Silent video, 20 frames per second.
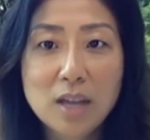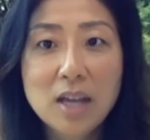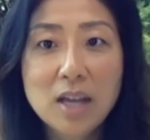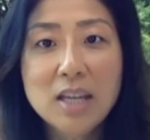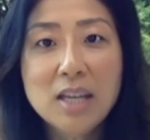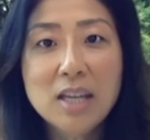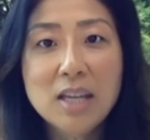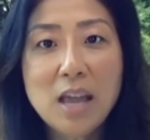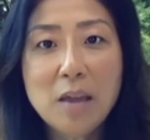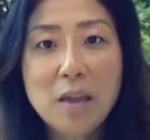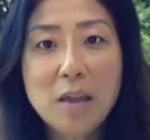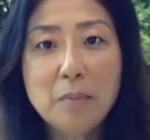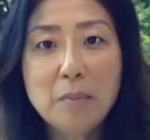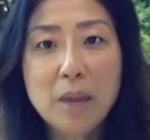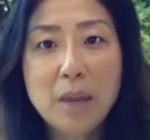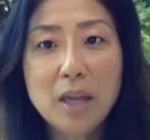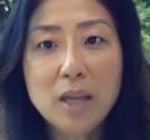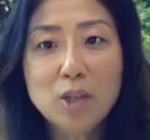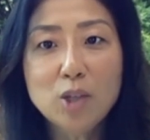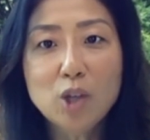
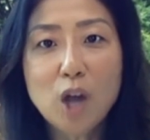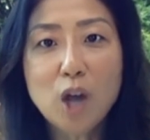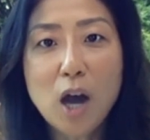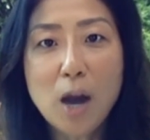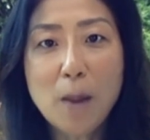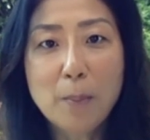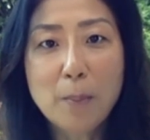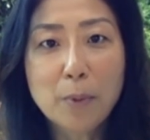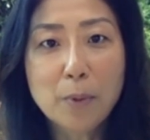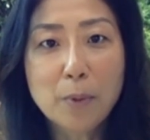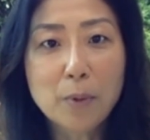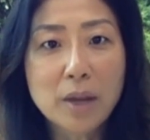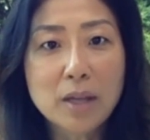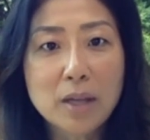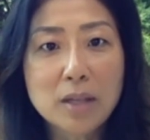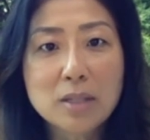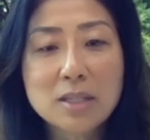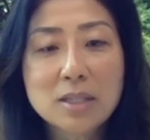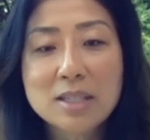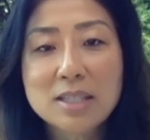EABH
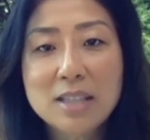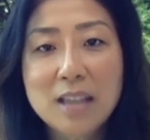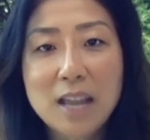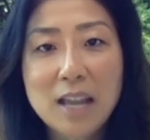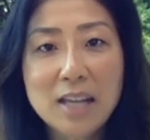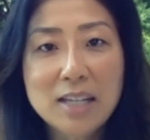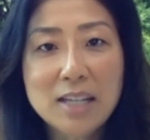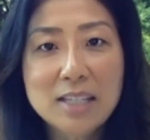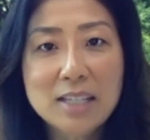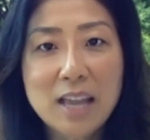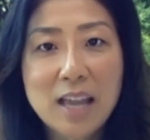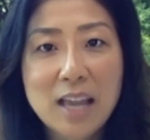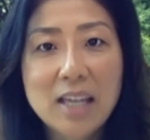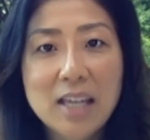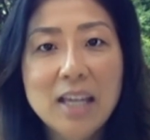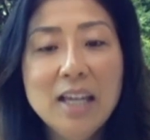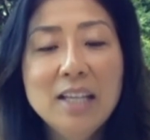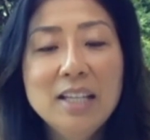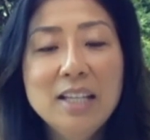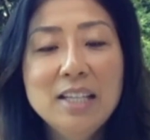operates day-to-day
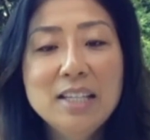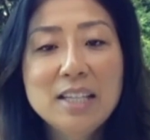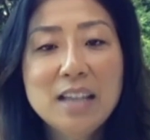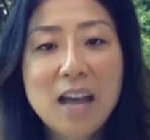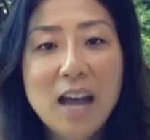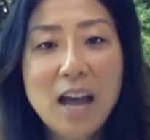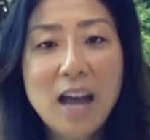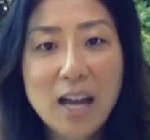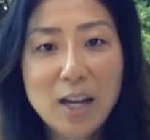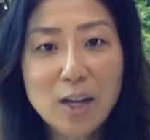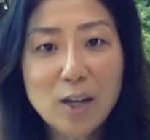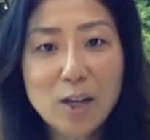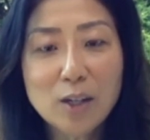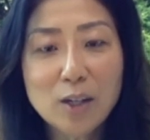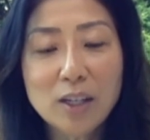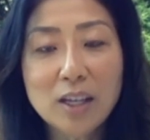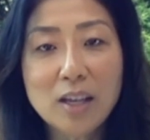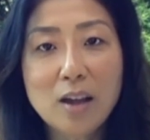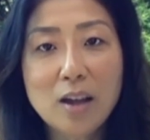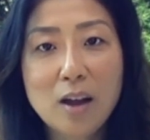
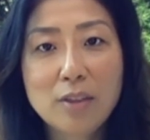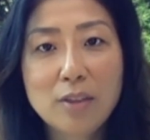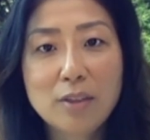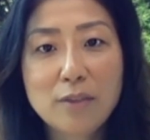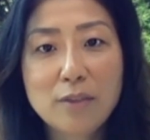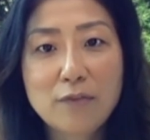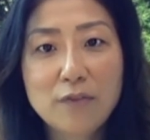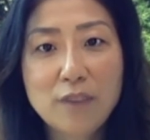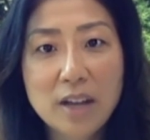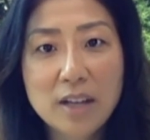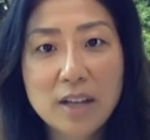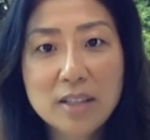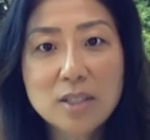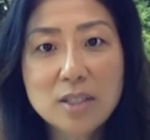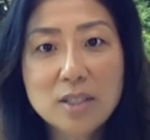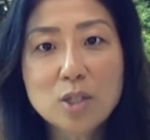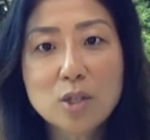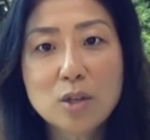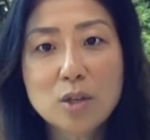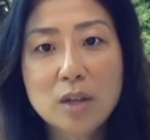entirely on the
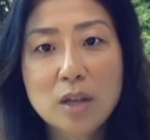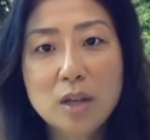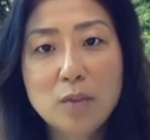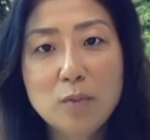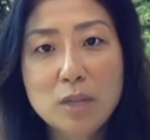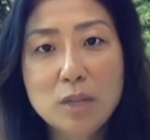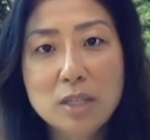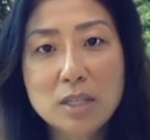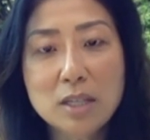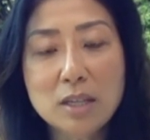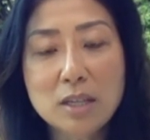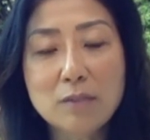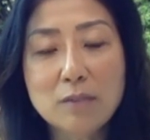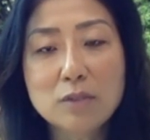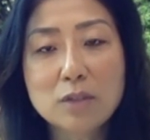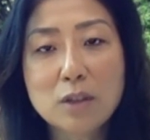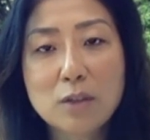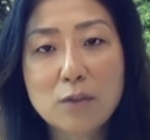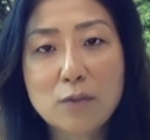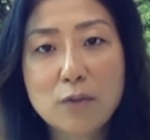funds it
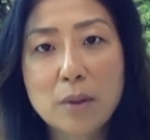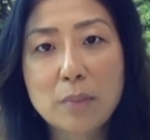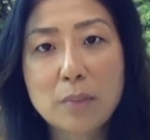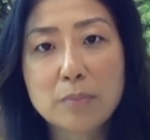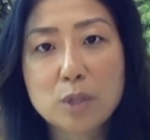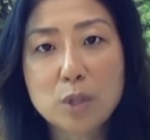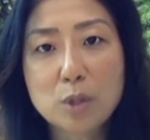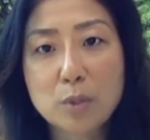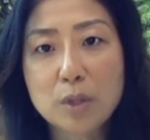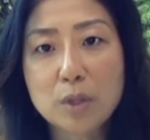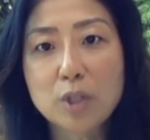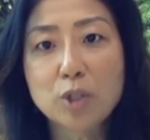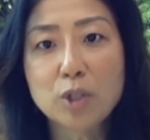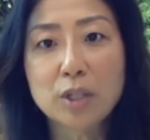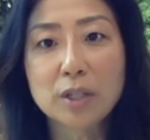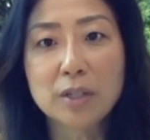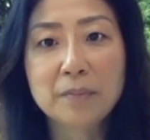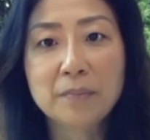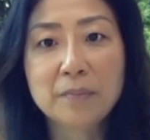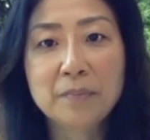receives from
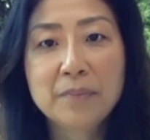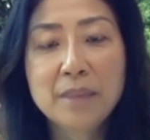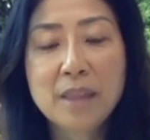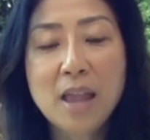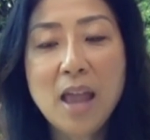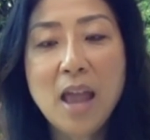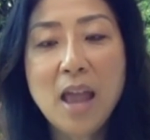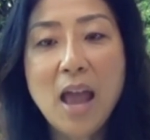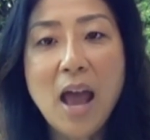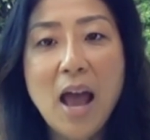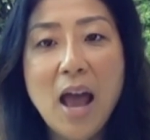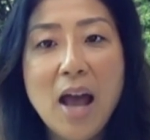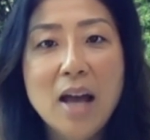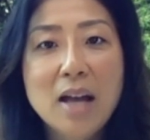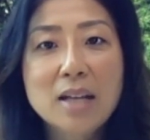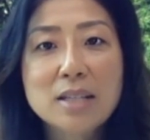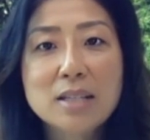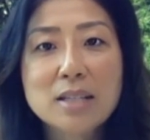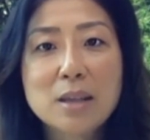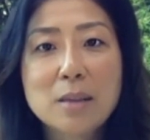tuition.
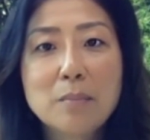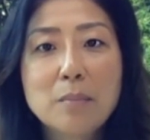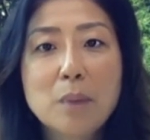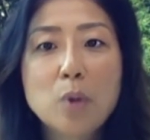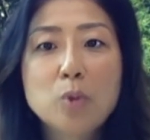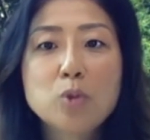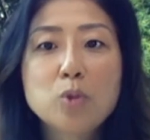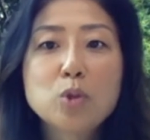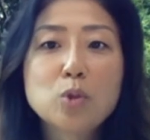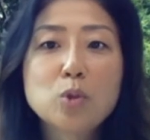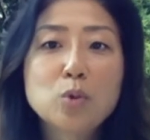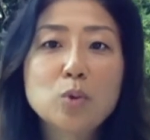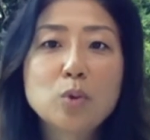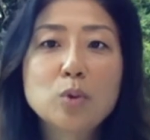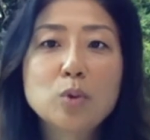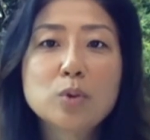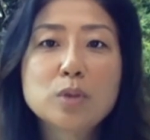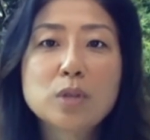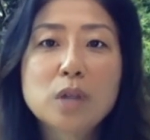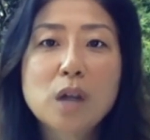As most
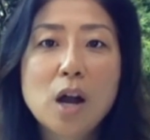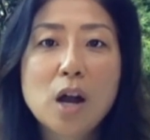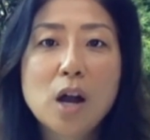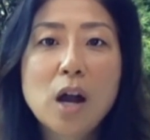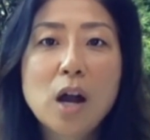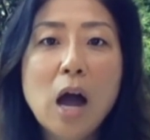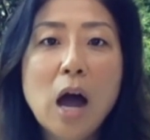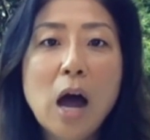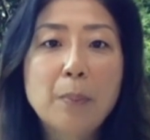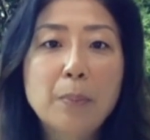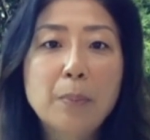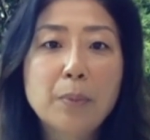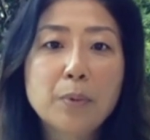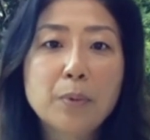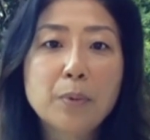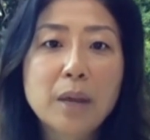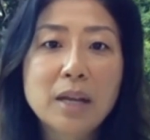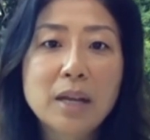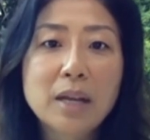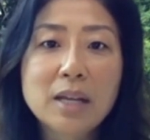schools, our
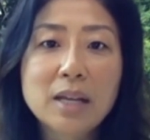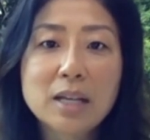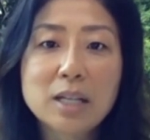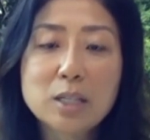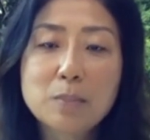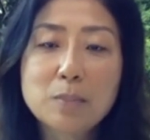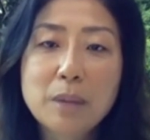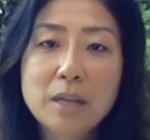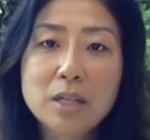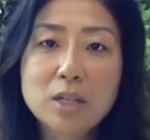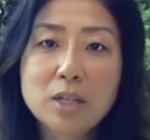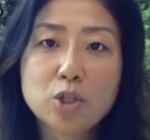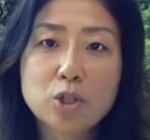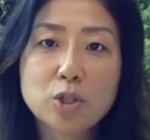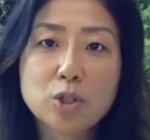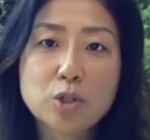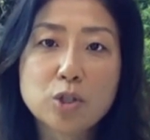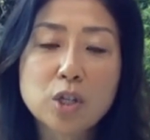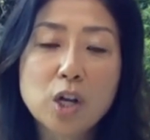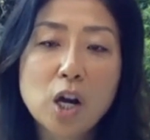operating
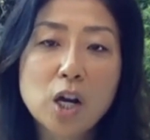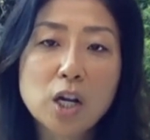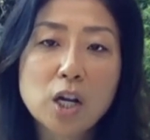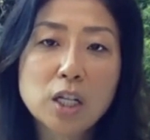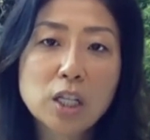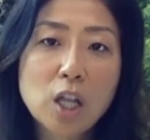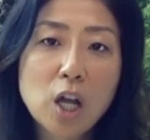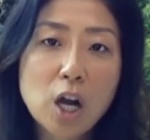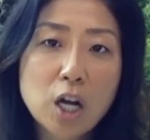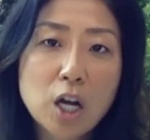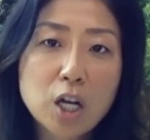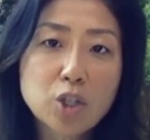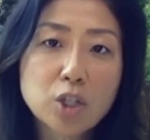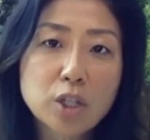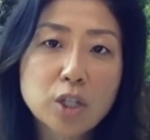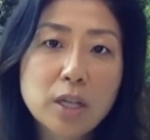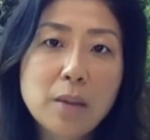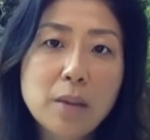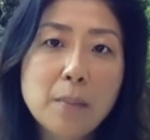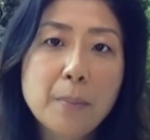expenditures are
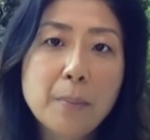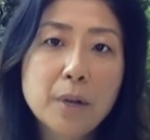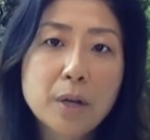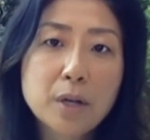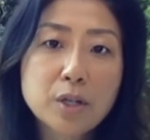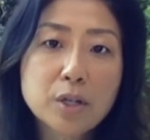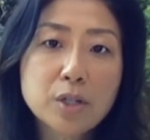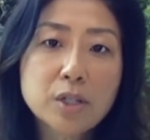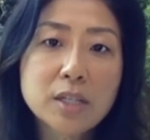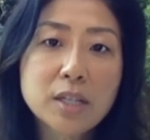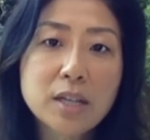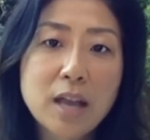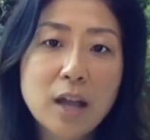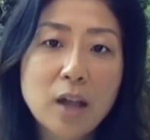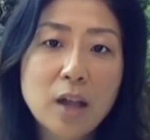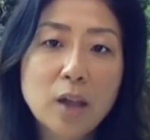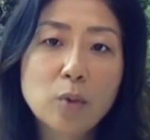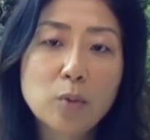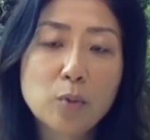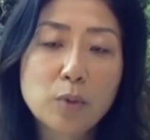largely
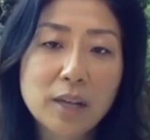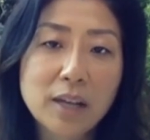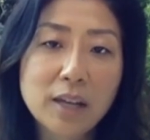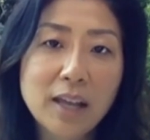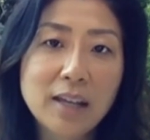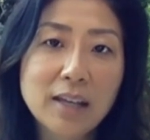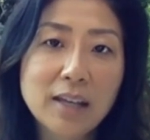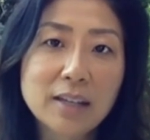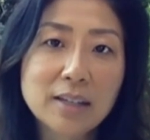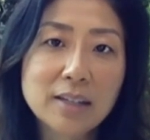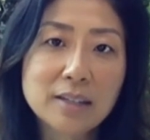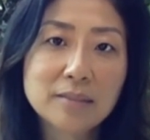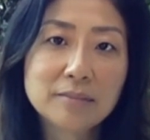personnel related.